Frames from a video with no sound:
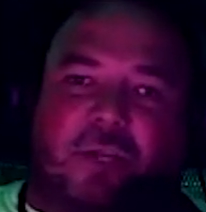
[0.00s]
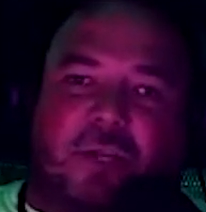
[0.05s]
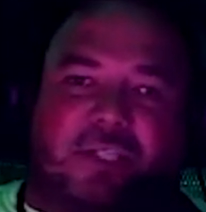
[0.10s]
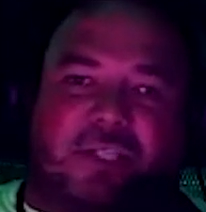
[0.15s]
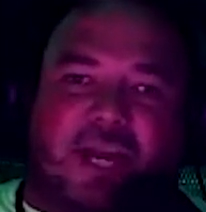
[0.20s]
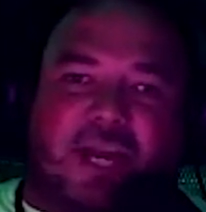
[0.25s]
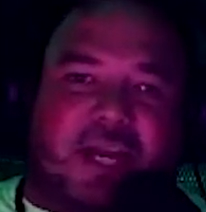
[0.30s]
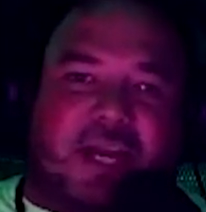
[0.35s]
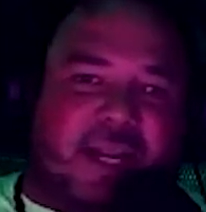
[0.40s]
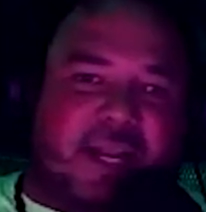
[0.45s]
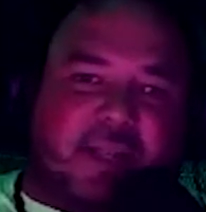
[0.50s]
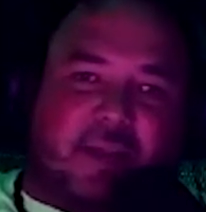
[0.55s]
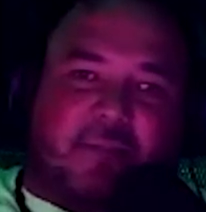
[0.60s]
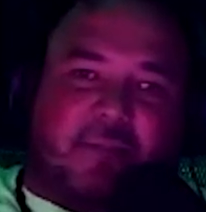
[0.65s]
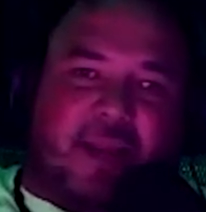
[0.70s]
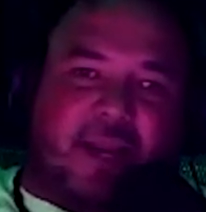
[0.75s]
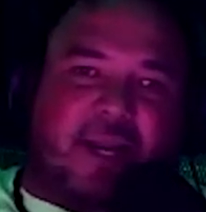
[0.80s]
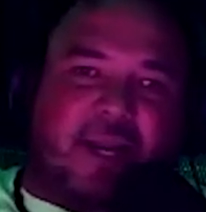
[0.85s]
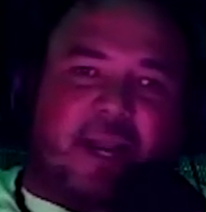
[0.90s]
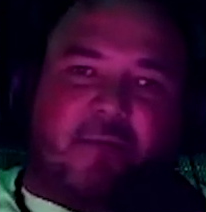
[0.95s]
It's not like the
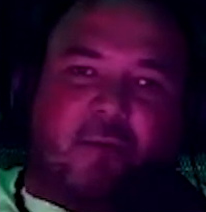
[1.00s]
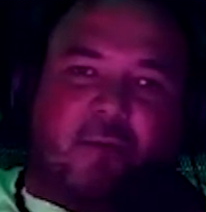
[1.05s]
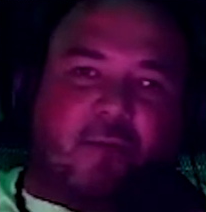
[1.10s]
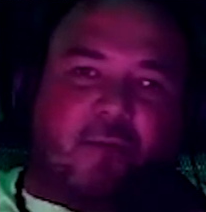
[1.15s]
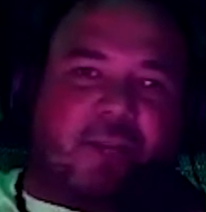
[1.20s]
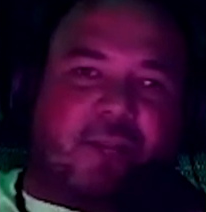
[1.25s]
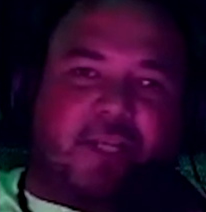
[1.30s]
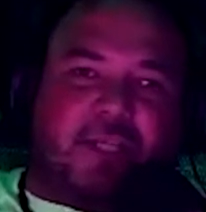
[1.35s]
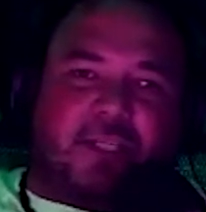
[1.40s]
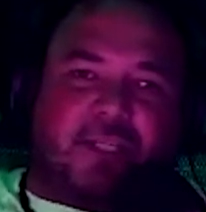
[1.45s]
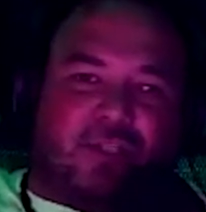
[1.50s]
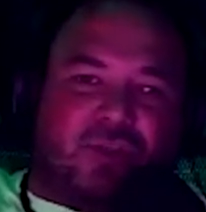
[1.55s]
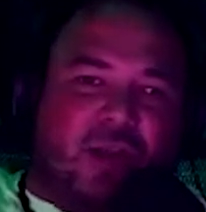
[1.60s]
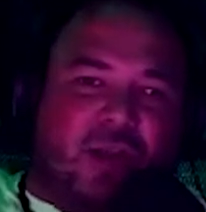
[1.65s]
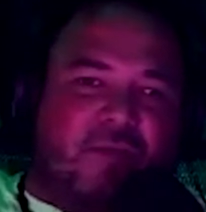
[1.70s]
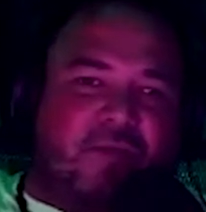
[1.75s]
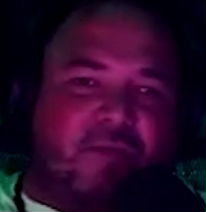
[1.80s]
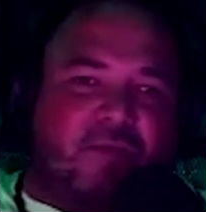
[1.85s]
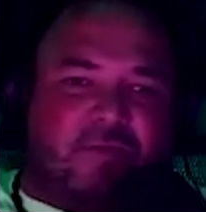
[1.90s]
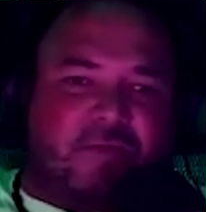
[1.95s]
mainland where we can just
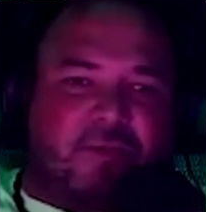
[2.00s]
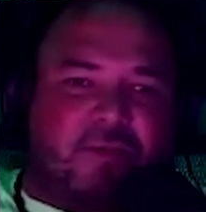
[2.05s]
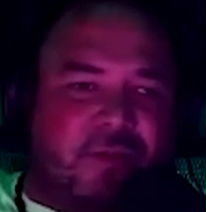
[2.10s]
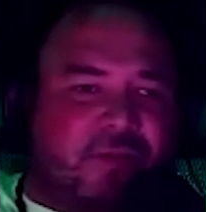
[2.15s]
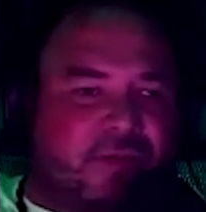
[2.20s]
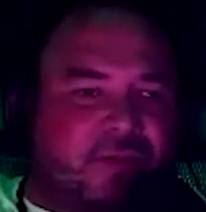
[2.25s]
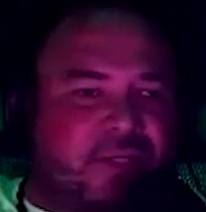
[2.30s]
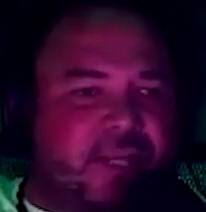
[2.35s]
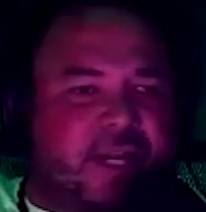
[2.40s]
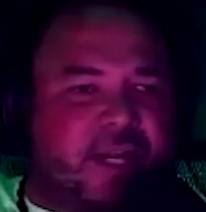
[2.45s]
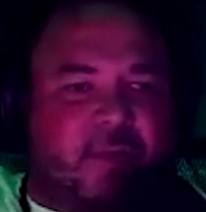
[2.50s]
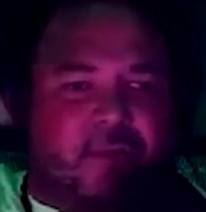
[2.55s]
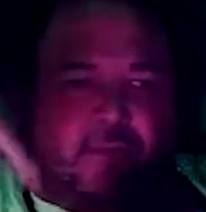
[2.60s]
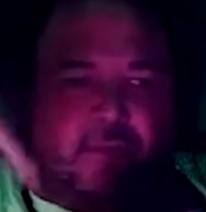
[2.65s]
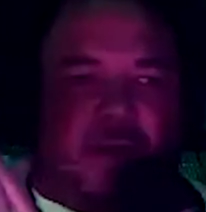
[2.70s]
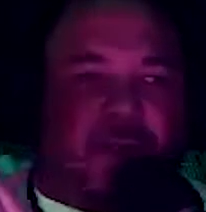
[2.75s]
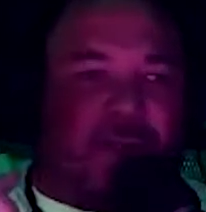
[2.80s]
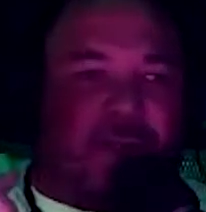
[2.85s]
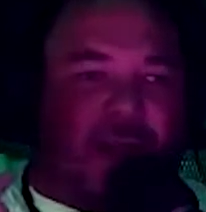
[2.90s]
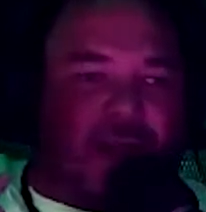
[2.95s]
drive over to another state and
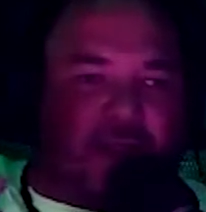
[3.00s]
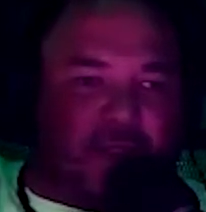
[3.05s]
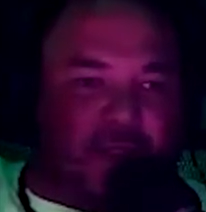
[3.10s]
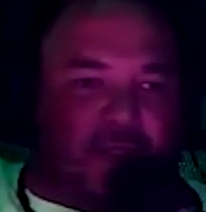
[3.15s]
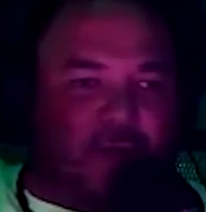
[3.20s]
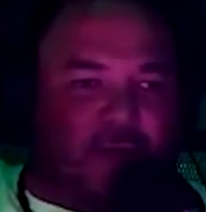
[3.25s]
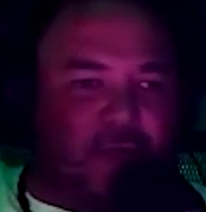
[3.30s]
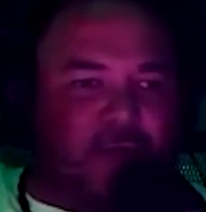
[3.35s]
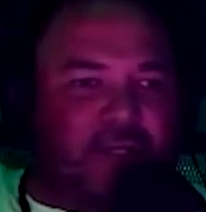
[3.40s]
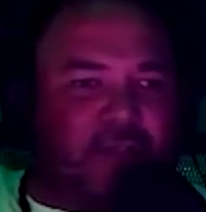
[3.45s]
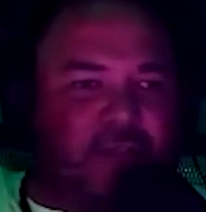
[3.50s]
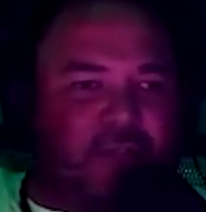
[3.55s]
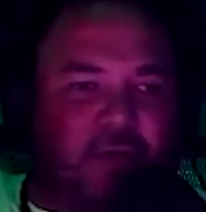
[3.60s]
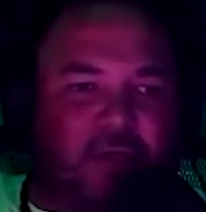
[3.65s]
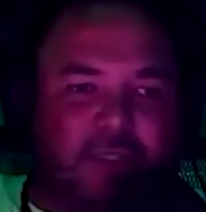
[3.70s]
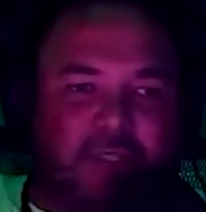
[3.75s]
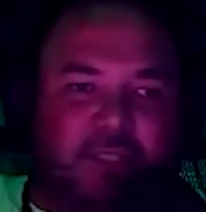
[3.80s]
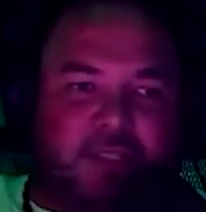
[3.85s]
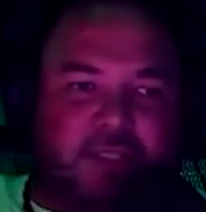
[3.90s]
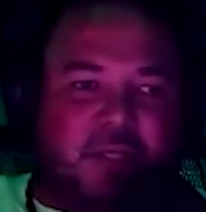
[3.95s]
bring back some more
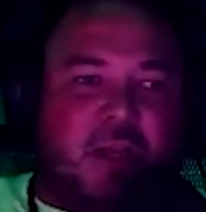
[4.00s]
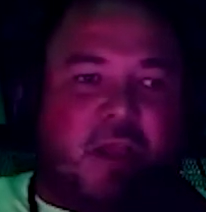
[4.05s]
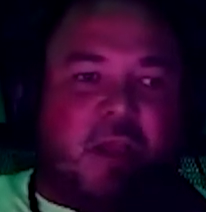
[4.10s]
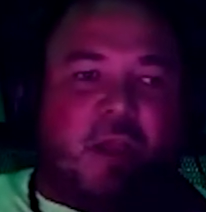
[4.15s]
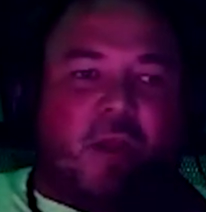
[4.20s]
resources.